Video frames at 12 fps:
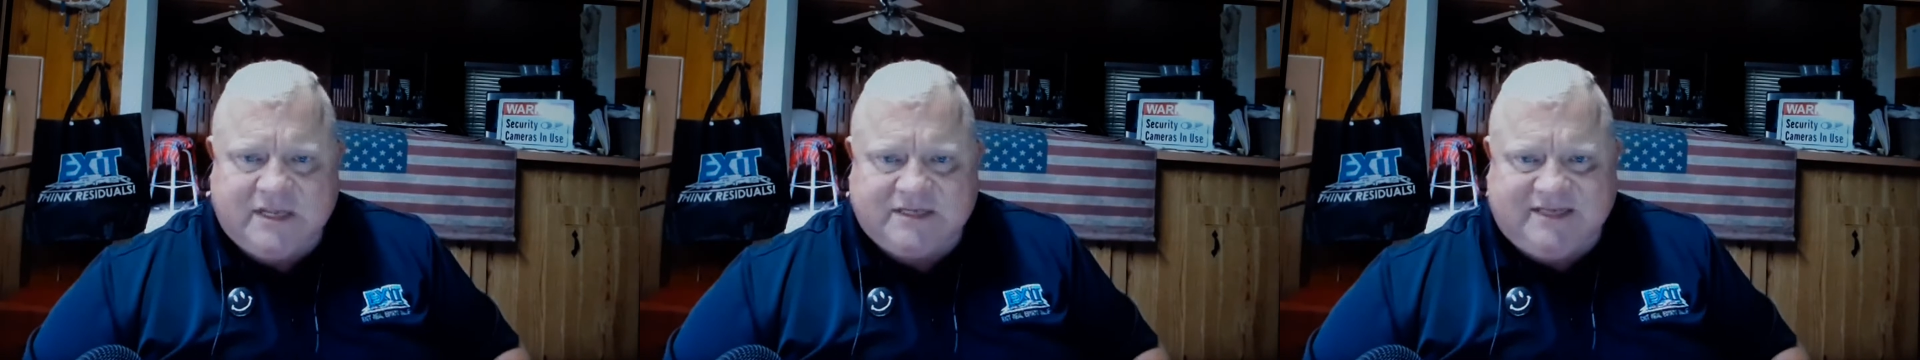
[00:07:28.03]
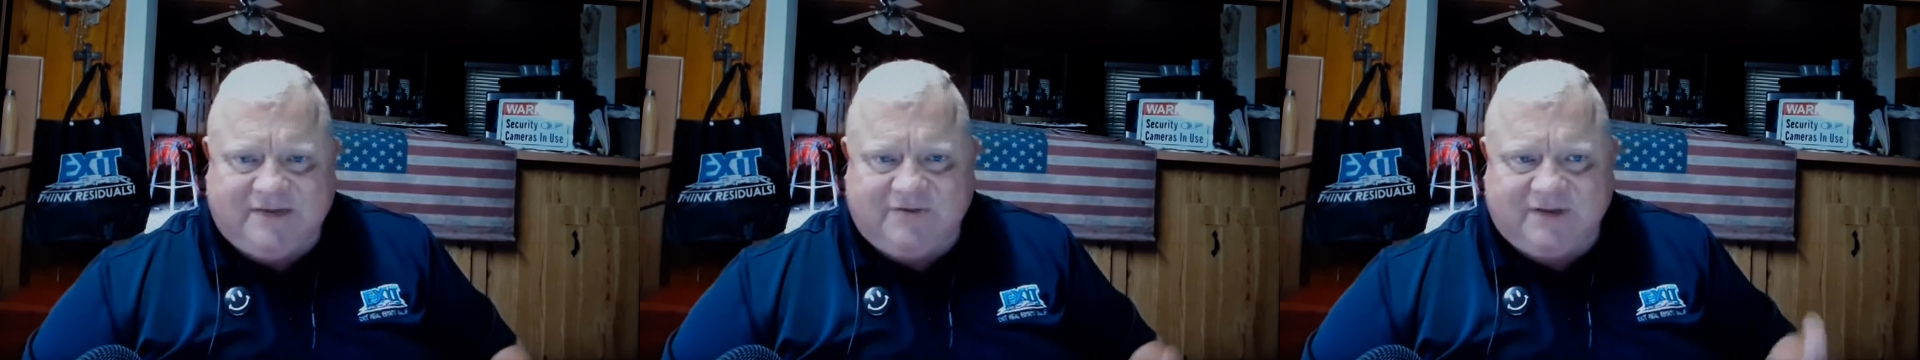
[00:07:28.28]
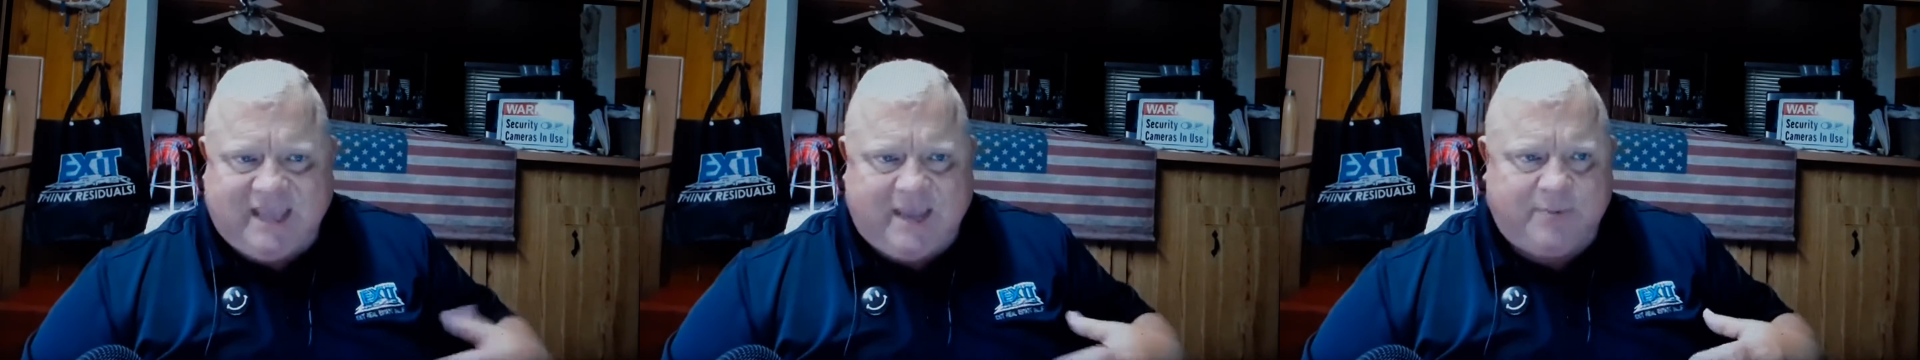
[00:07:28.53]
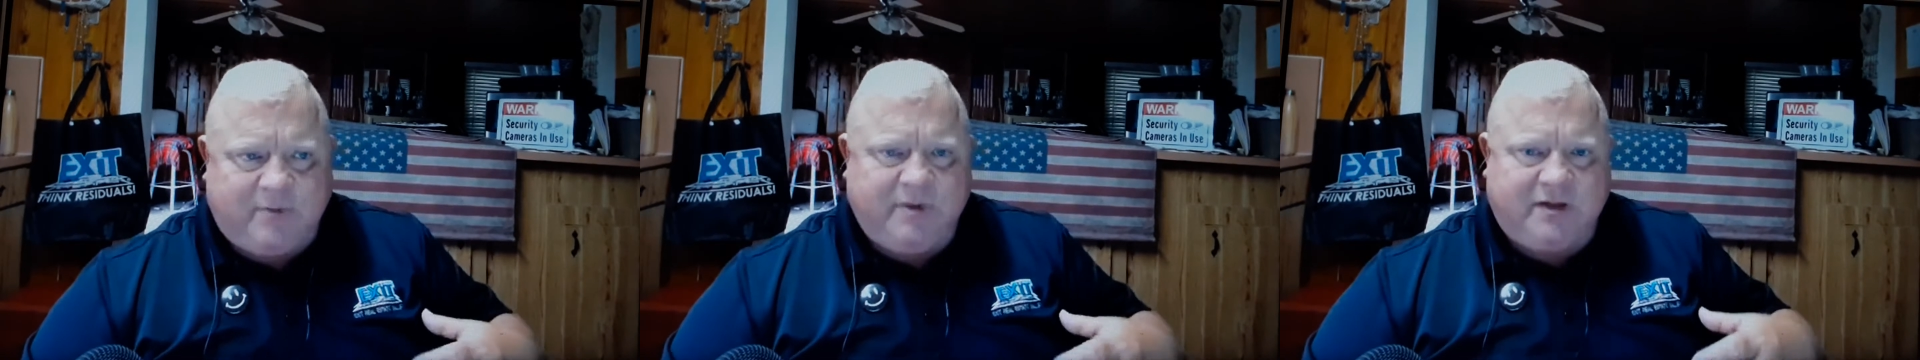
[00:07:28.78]
is give you the
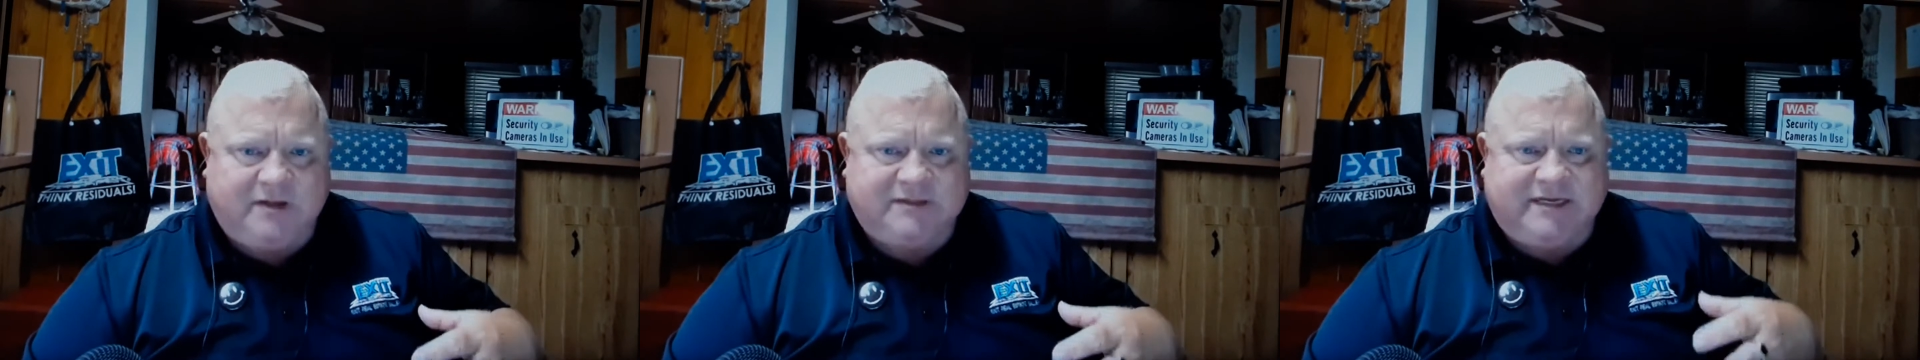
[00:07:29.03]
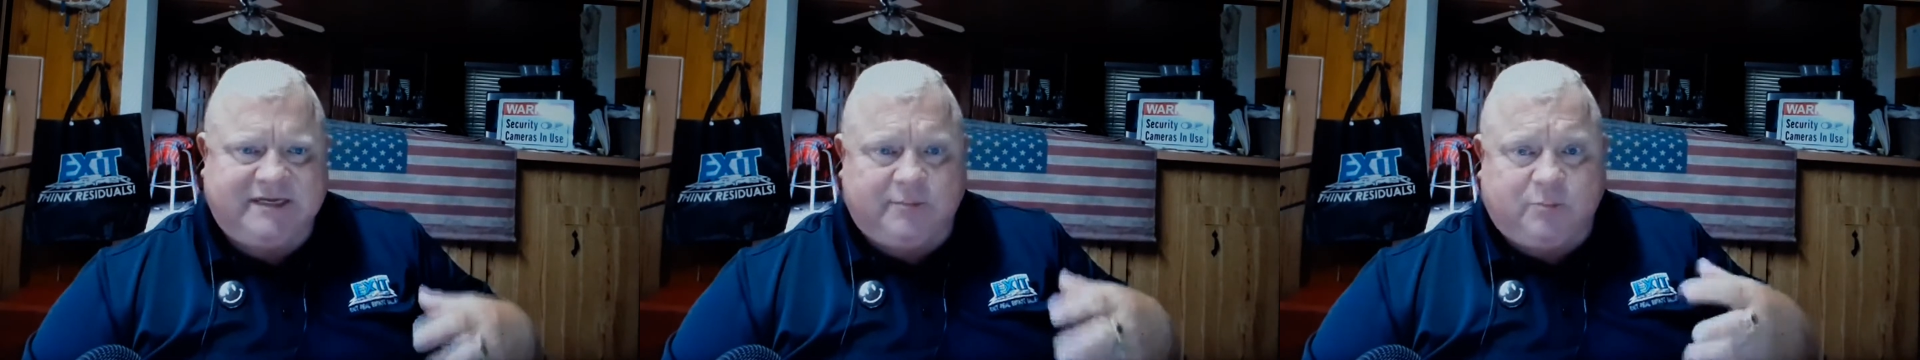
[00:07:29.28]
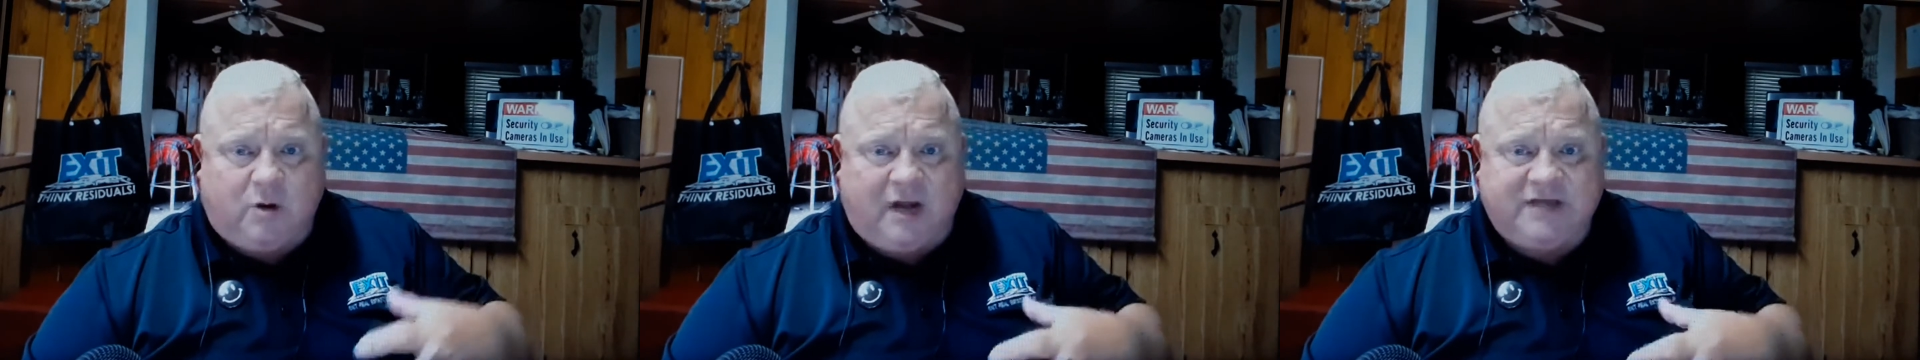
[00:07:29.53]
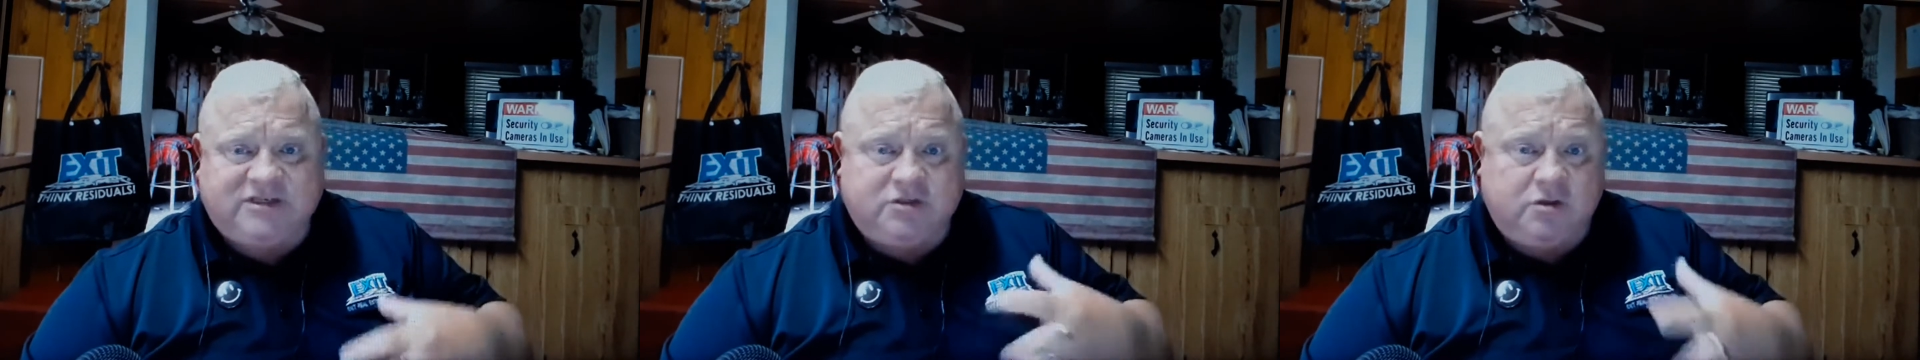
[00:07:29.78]
capability to
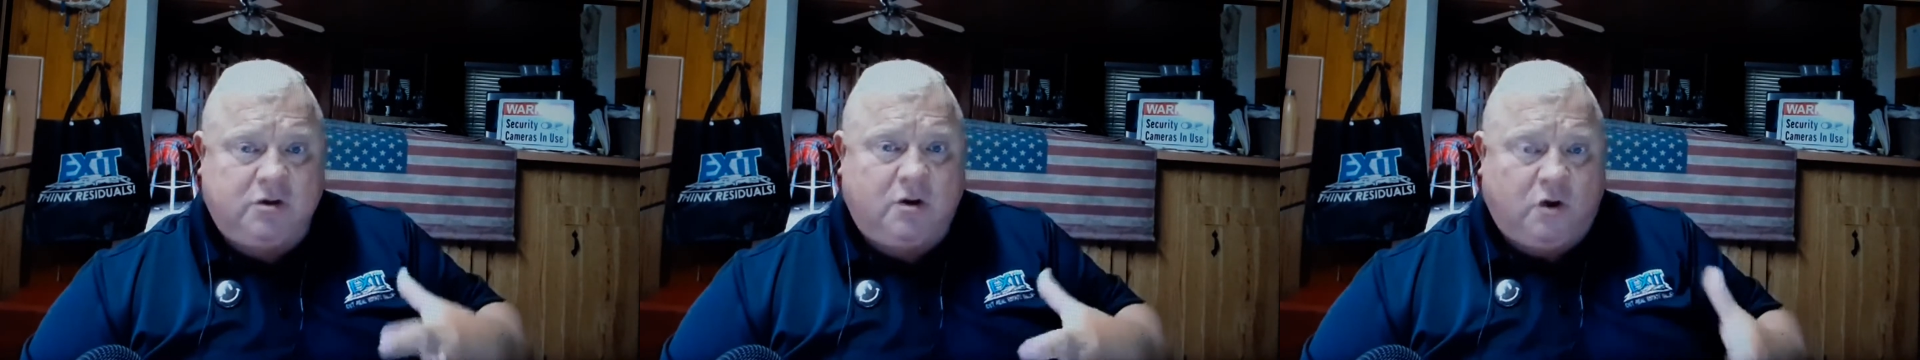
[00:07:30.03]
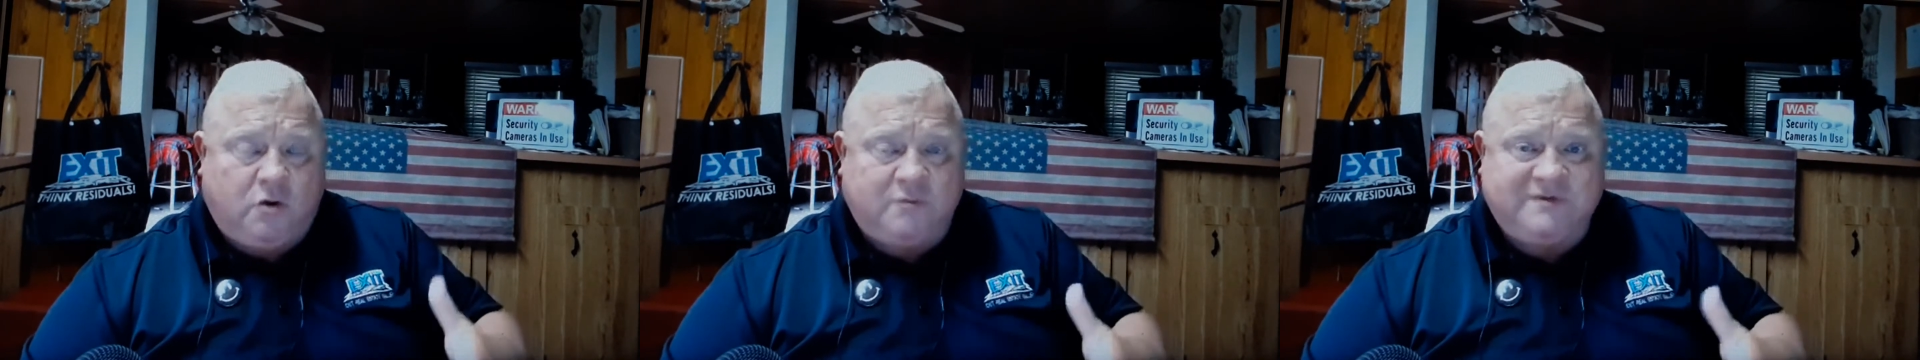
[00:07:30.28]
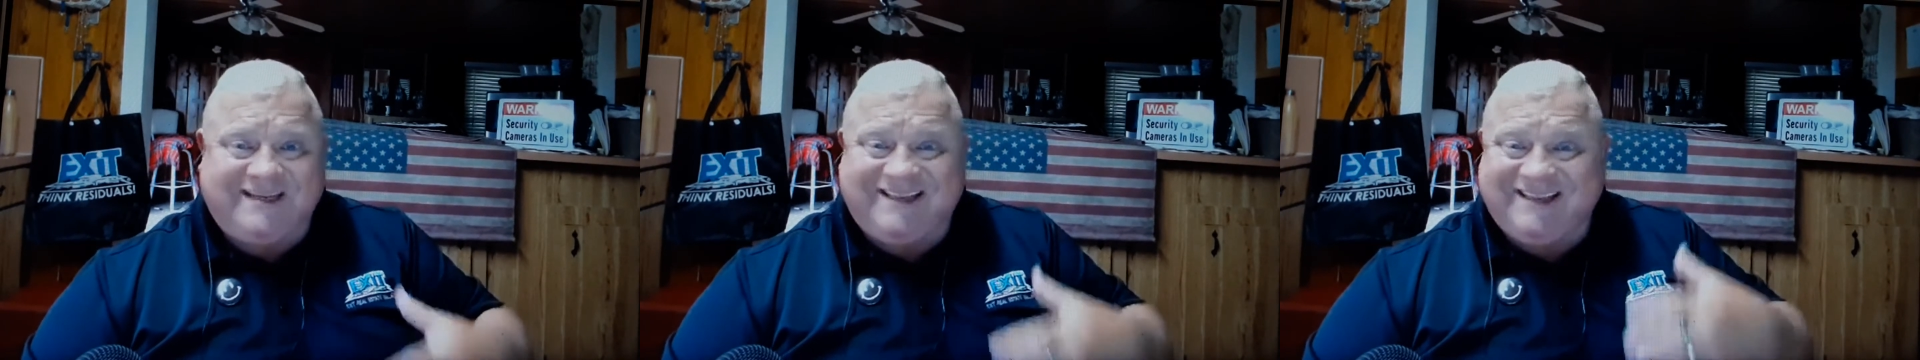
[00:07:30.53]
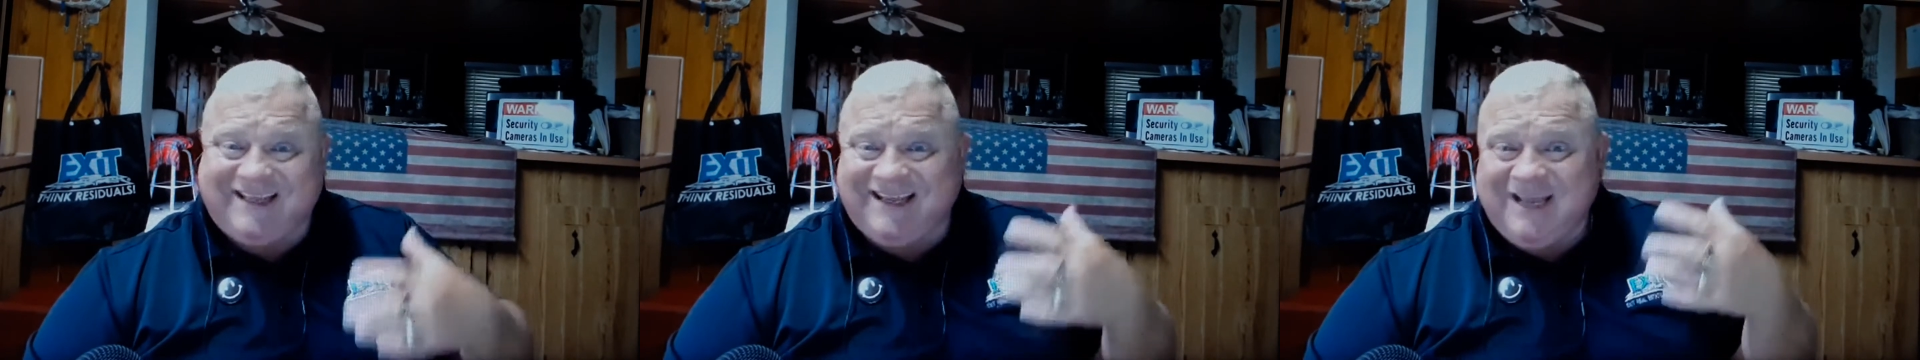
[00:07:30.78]
price your homes
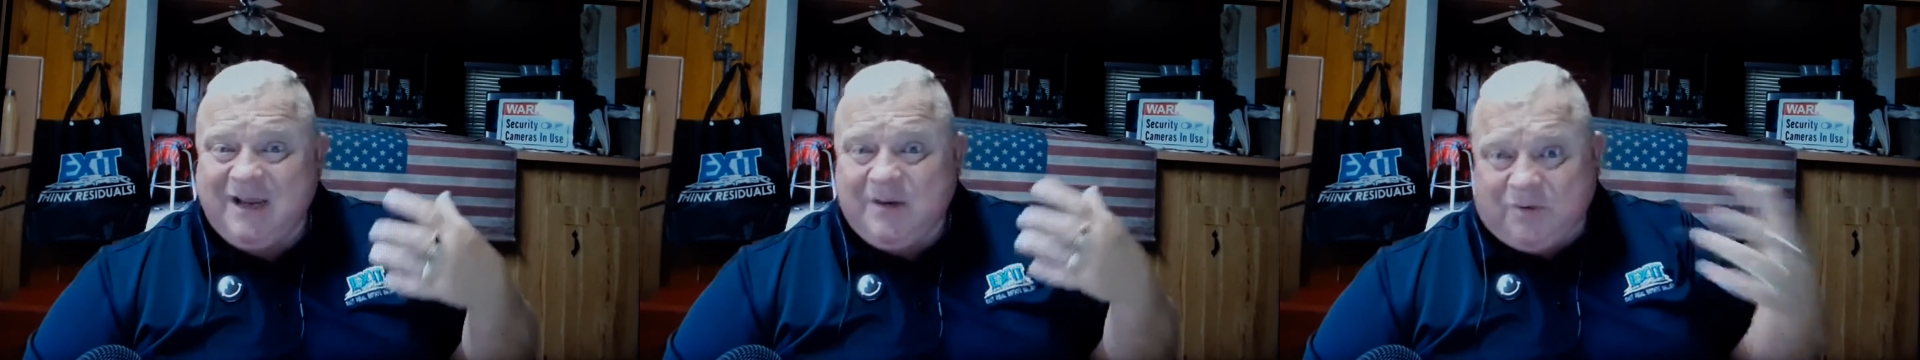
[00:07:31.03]
in the